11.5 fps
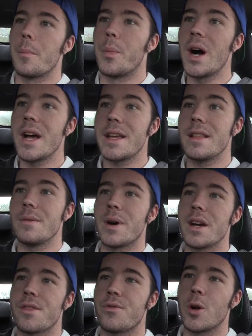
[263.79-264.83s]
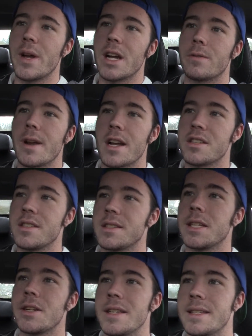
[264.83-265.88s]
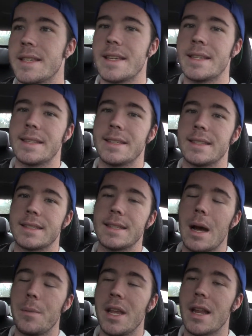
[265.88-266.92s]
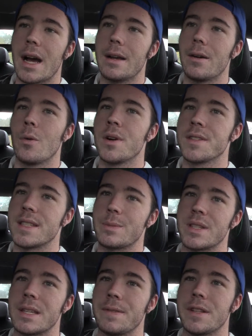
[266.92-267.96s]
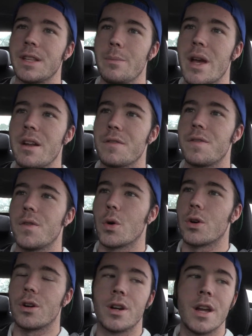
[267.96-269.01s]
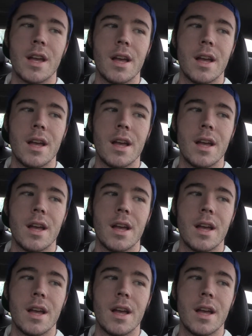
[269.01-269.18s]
but my throwback reaction series is, it wasn't specifically meant for,